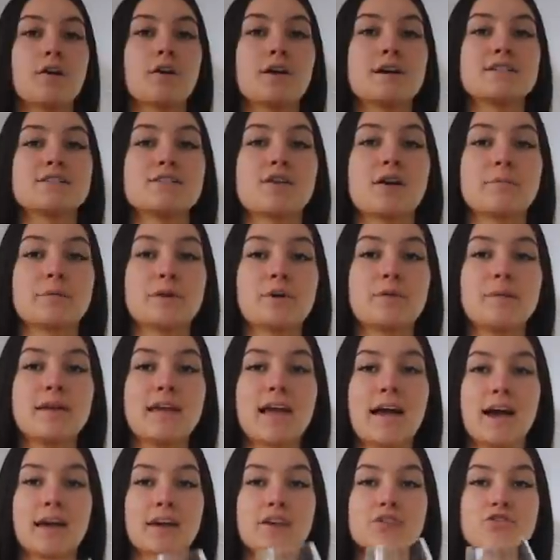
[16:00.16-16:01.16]
Okay, so I'm gonna
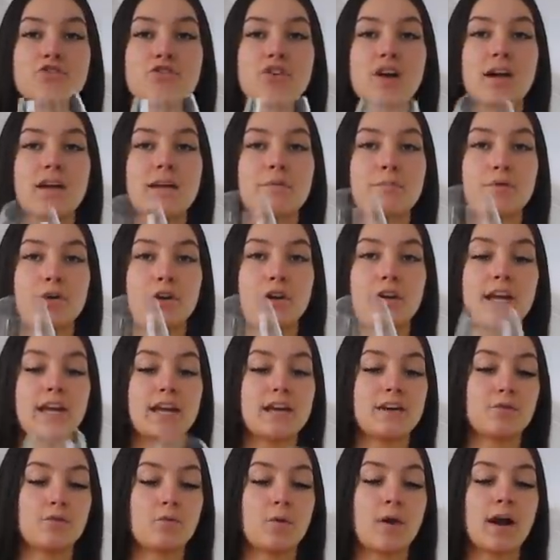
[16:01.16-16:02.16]
be extra and put it
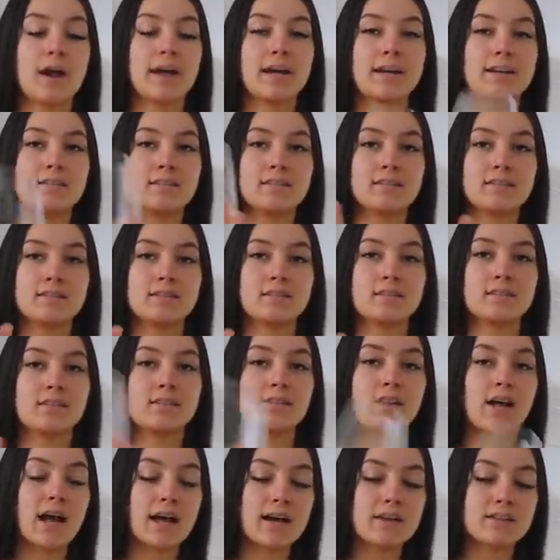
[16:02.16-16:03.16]
in a wine
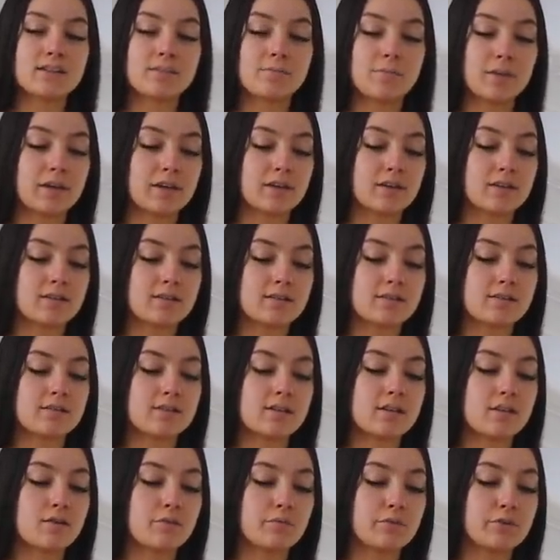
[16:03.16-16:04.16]
glass
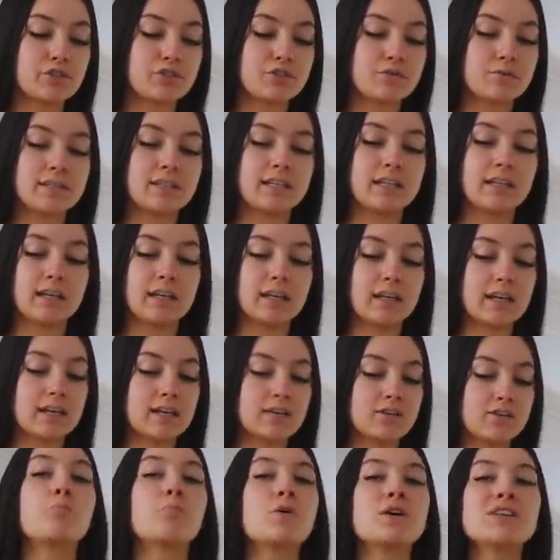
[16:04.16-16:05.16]
because when she was eating
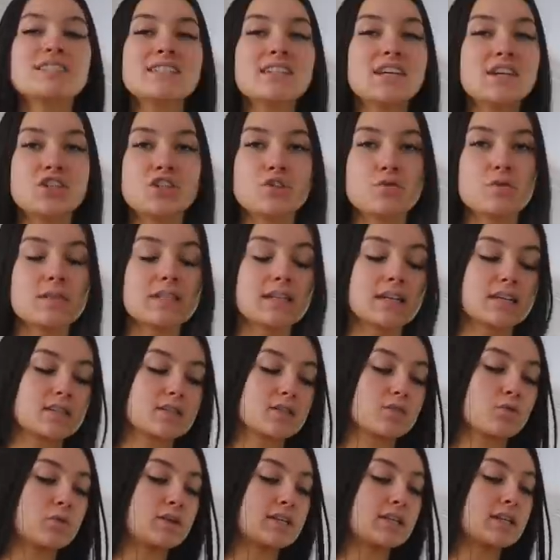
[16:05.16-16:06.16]
it, presentation was
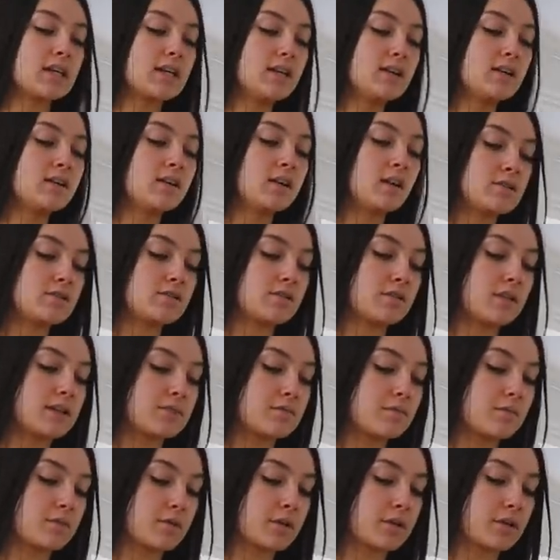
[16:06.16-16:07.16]
exquisite. So
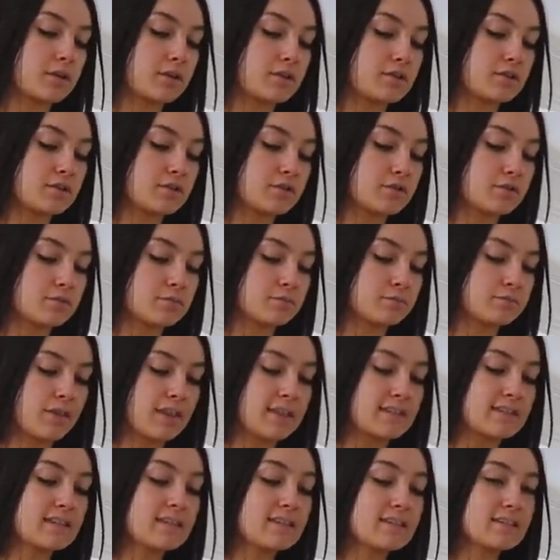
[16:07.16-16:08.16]
that's what we're gonna do.
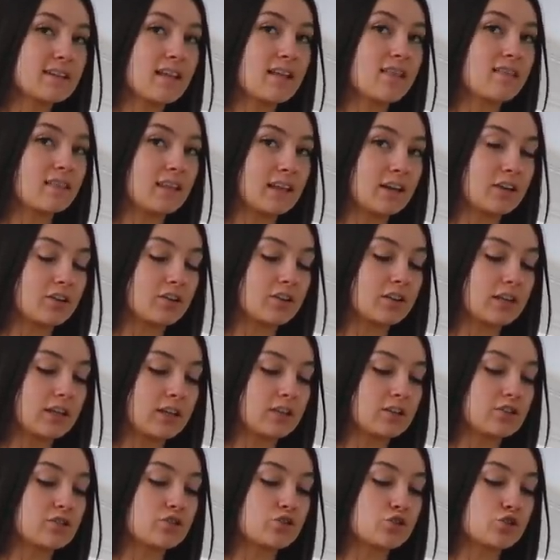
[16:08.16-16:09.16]
This is
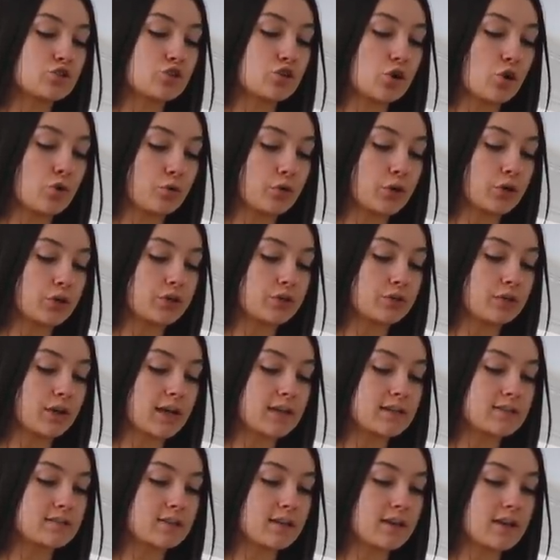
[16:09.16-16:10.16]
literally so good, you
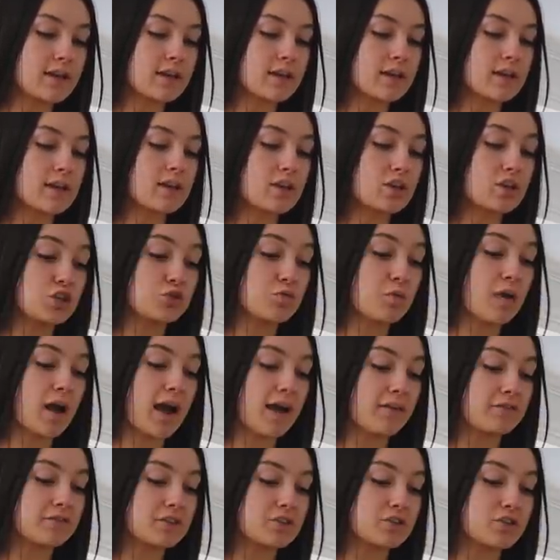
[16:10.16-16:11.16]
guys. Like, you
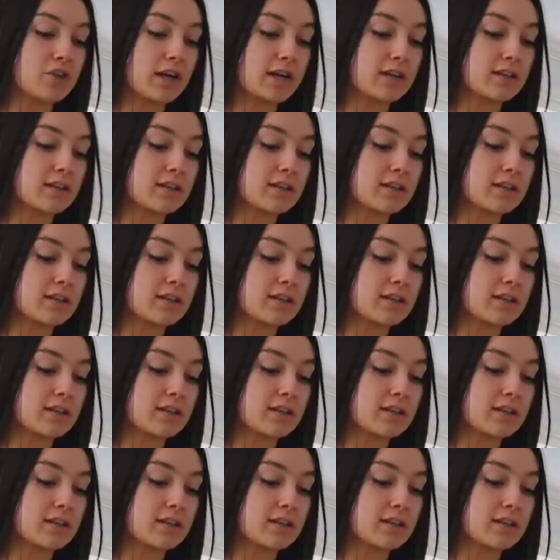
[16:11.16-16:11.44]
have to try